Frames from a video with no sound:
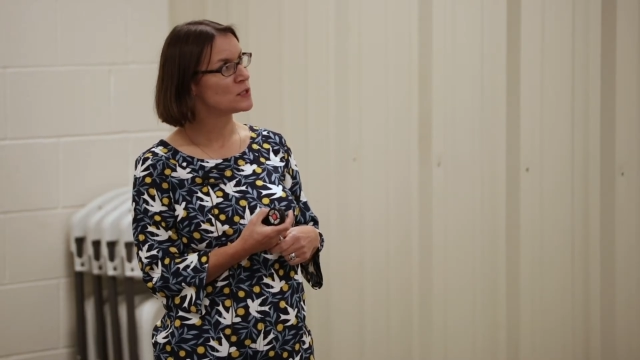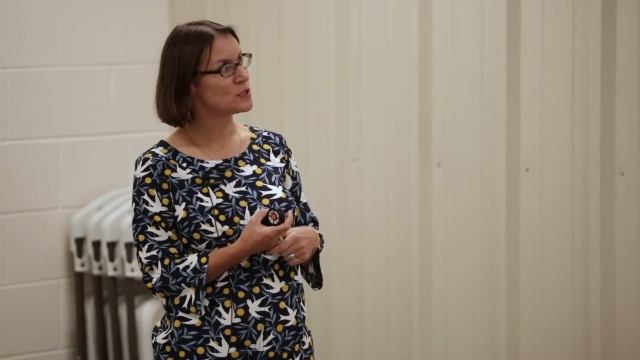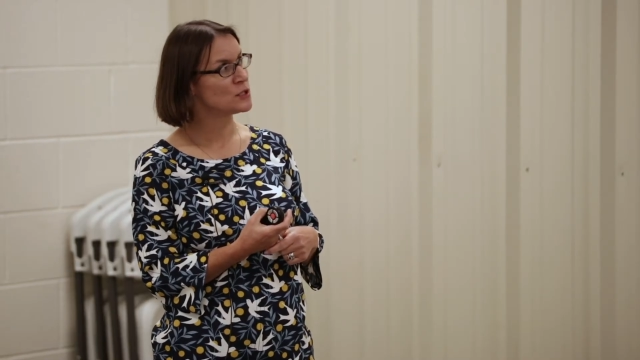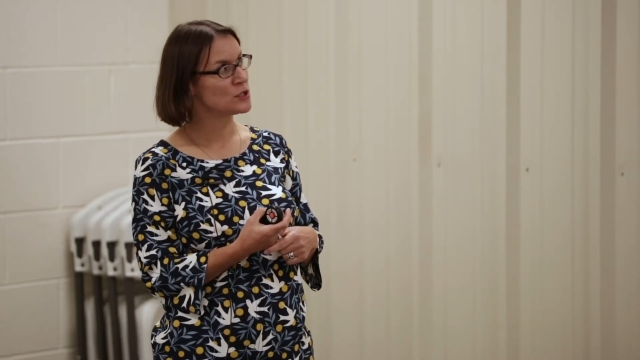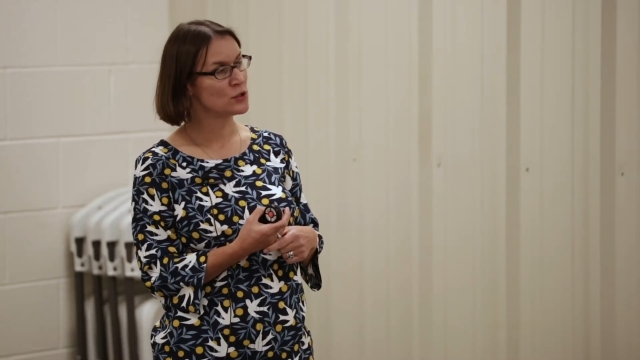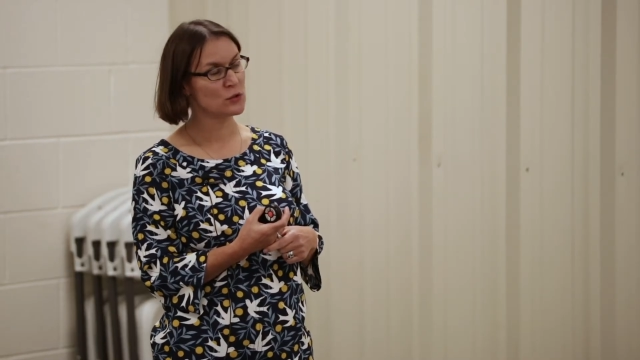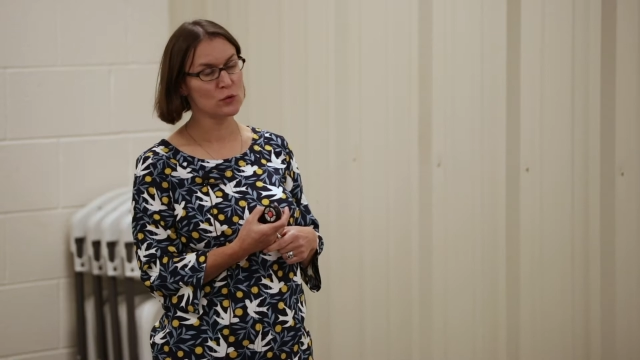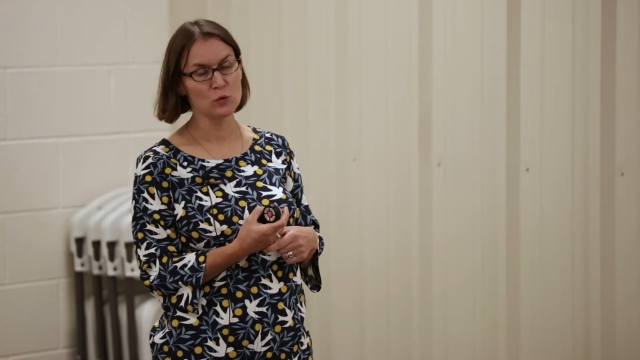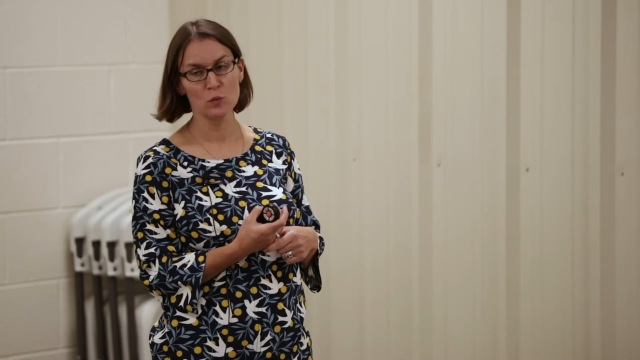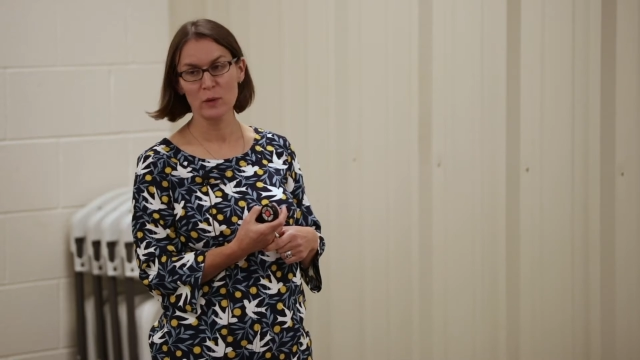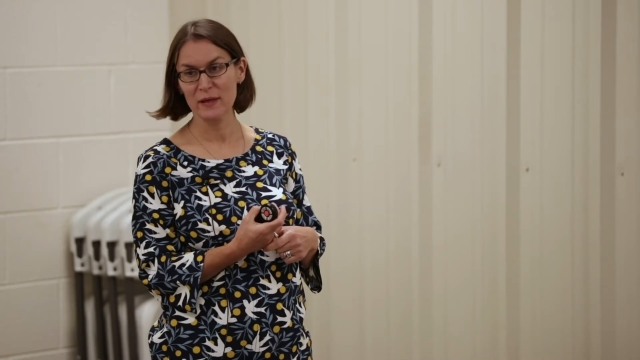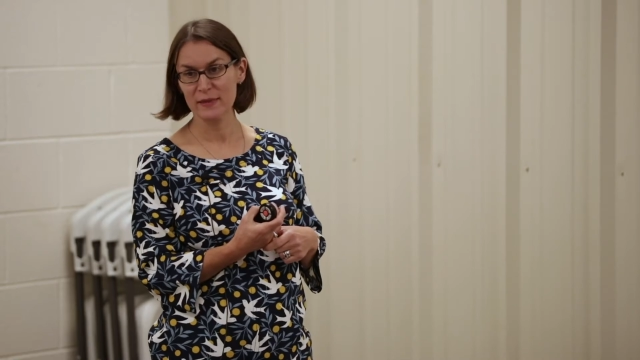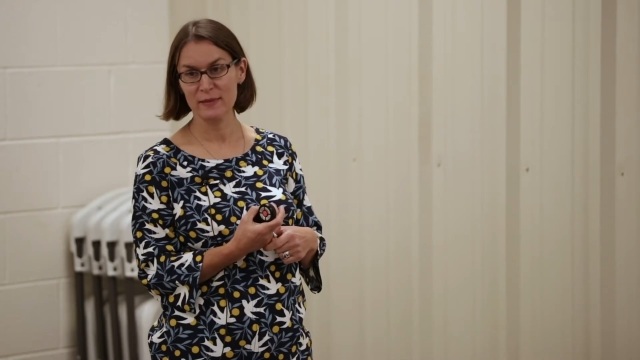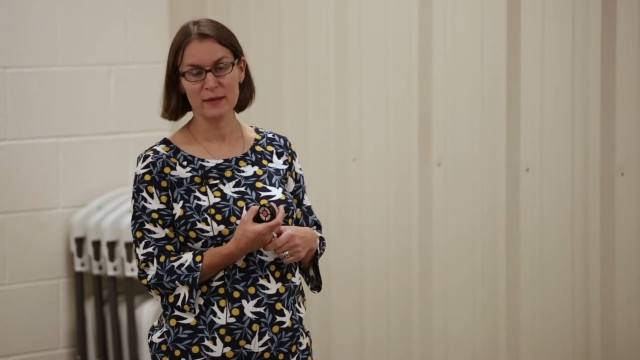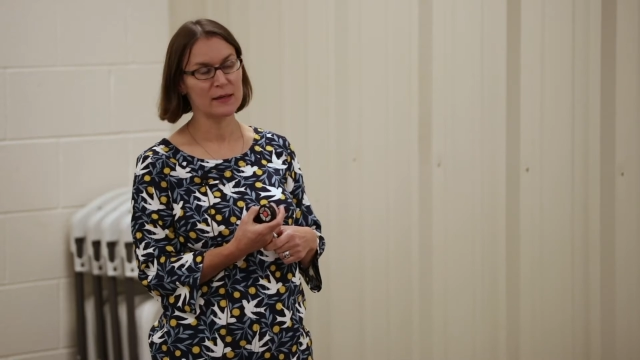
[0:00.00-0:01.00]
to do
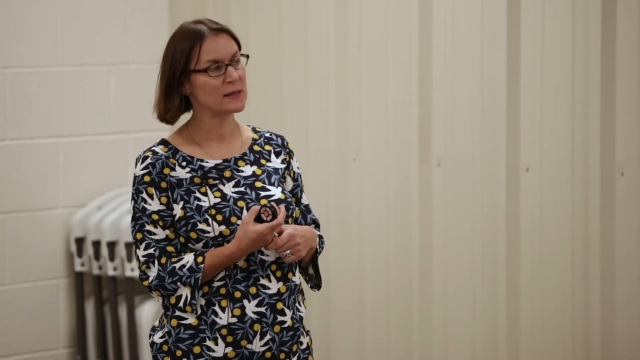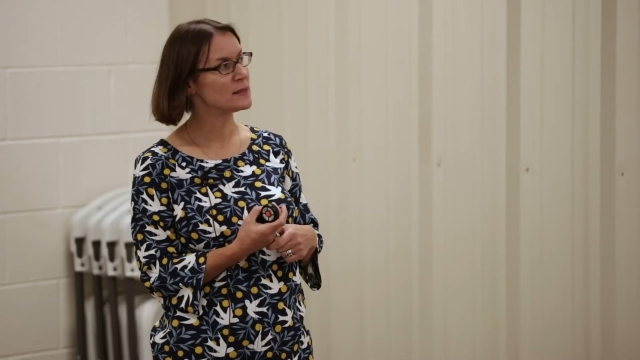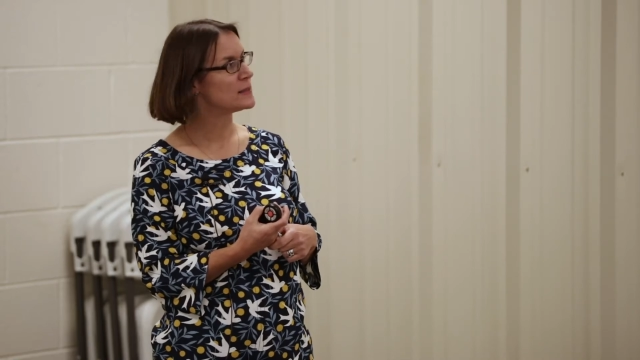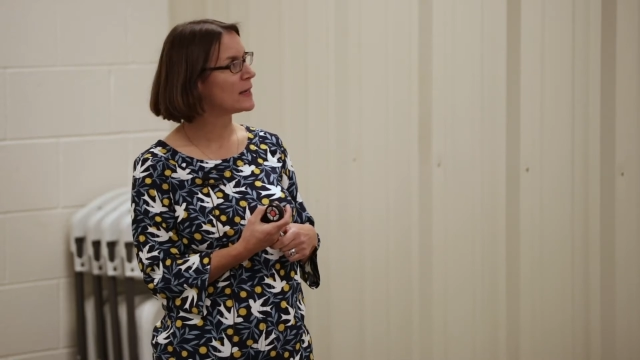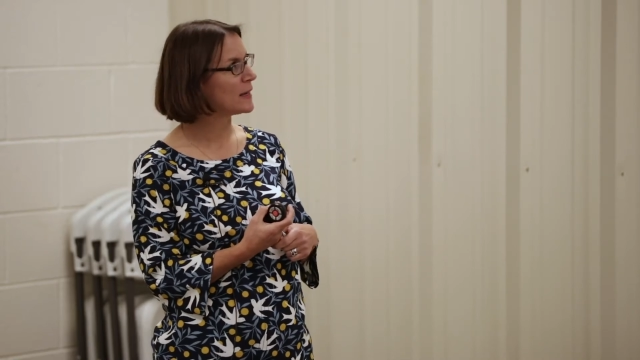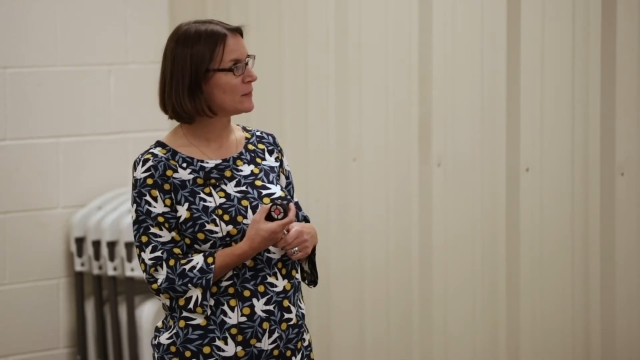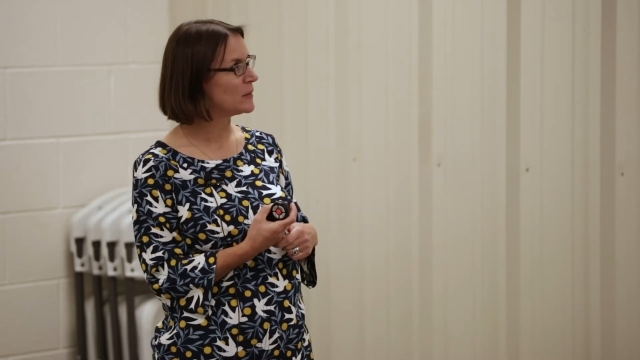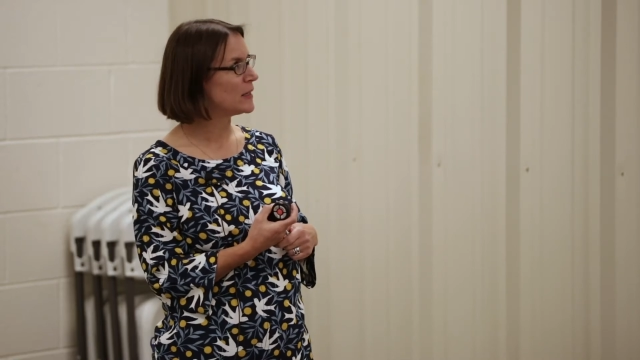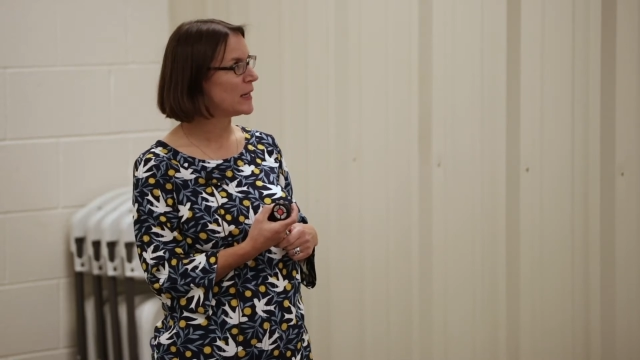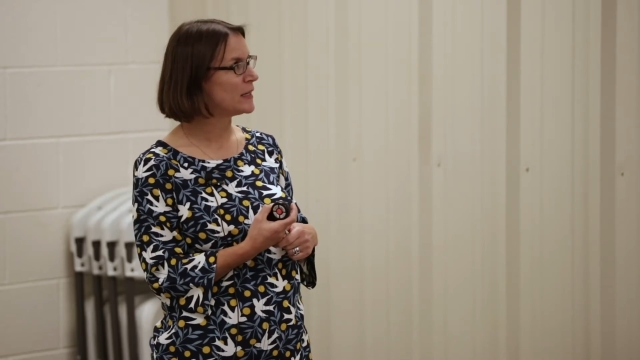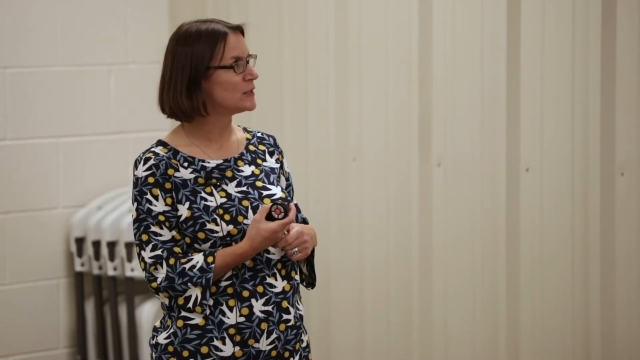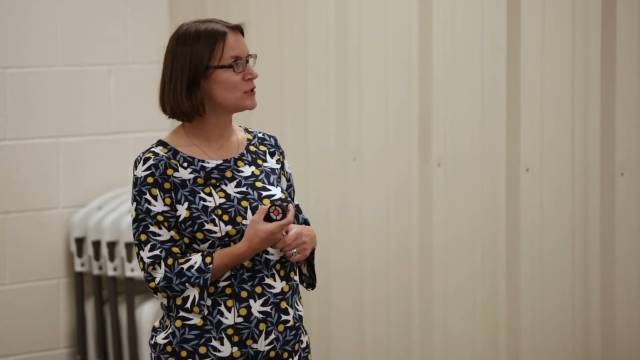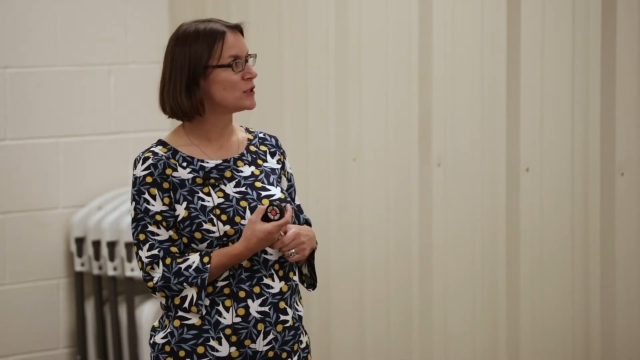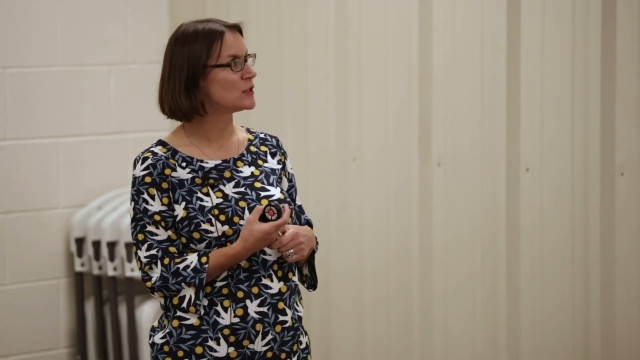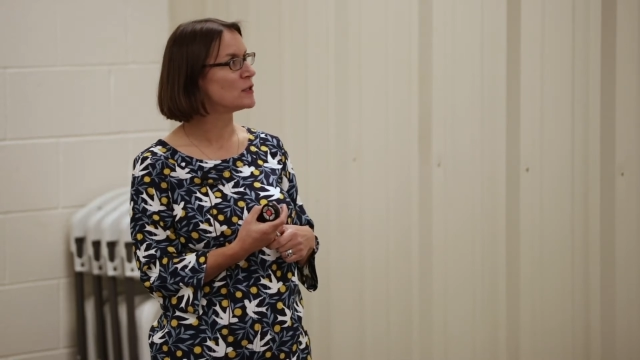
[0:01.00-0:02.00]
with the
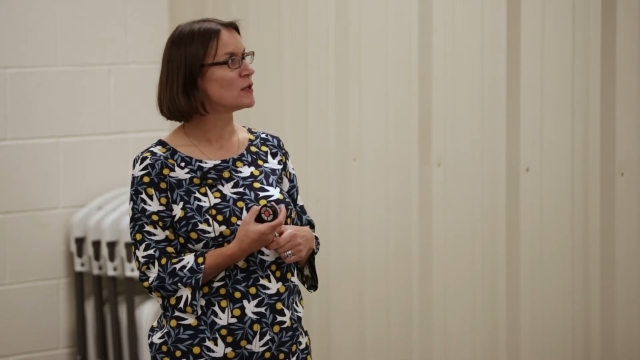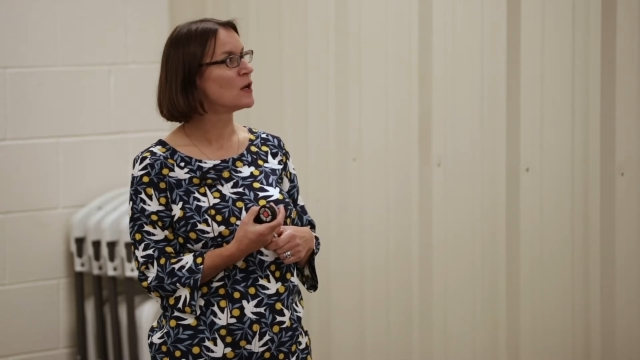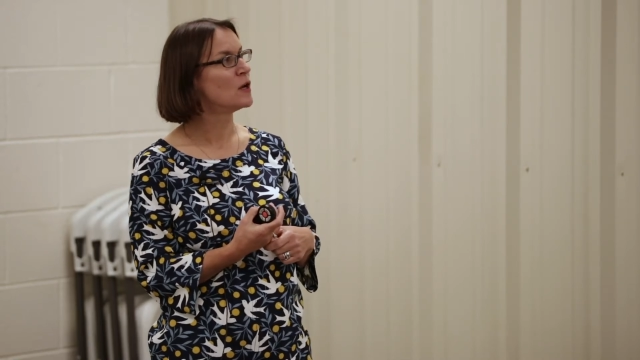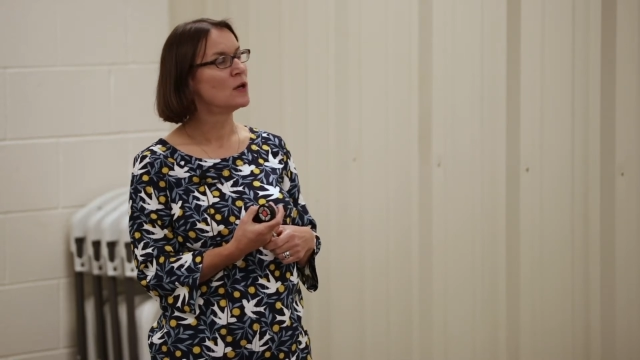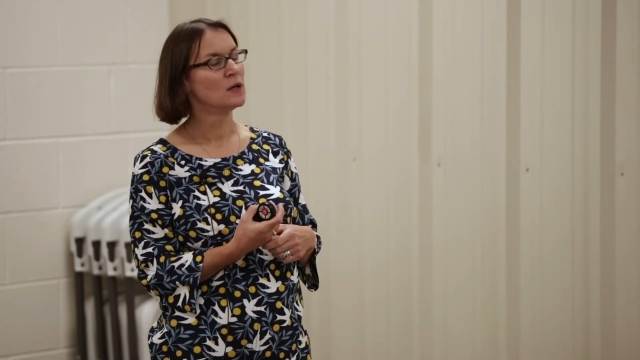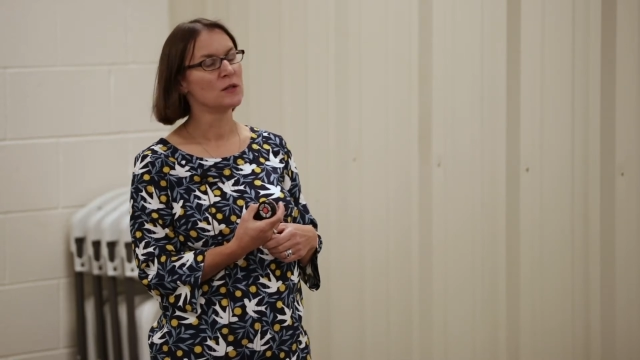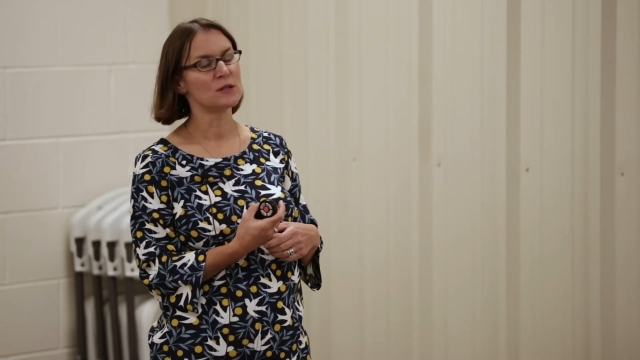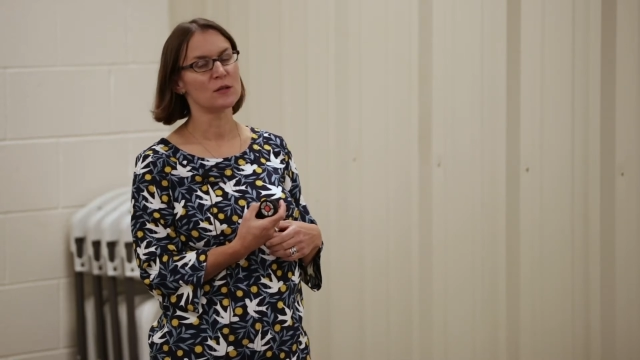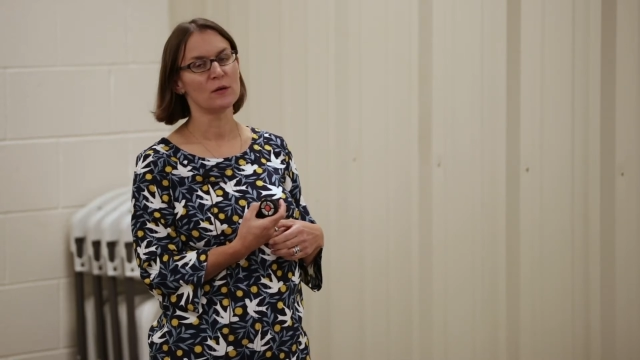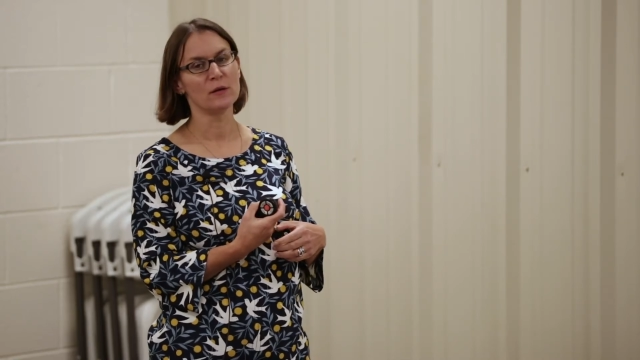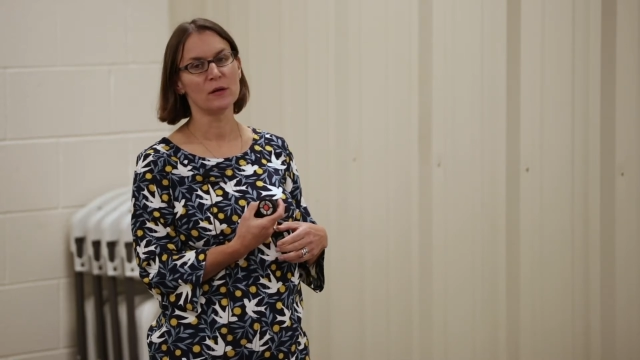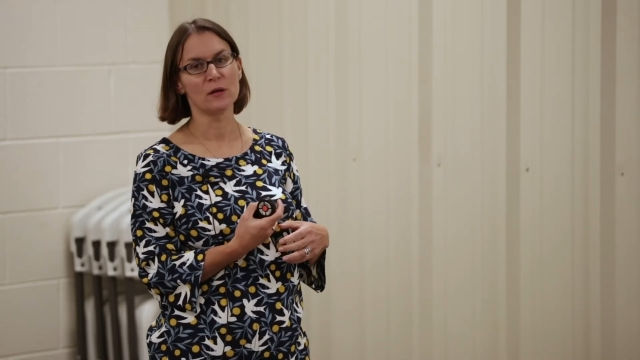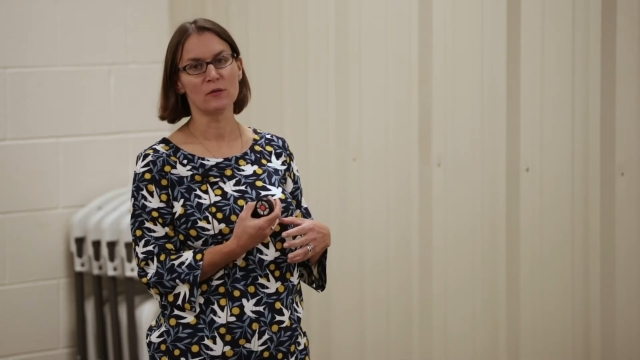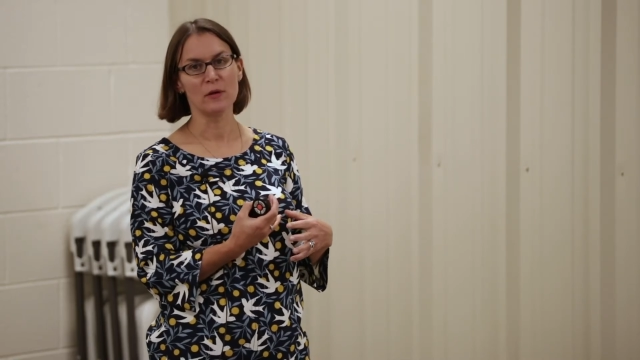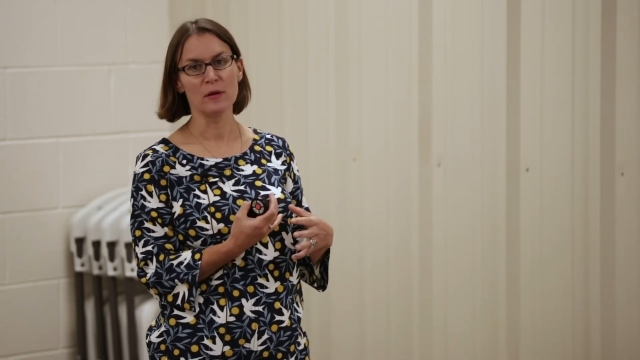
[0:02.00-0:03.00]
contamination. So are you going to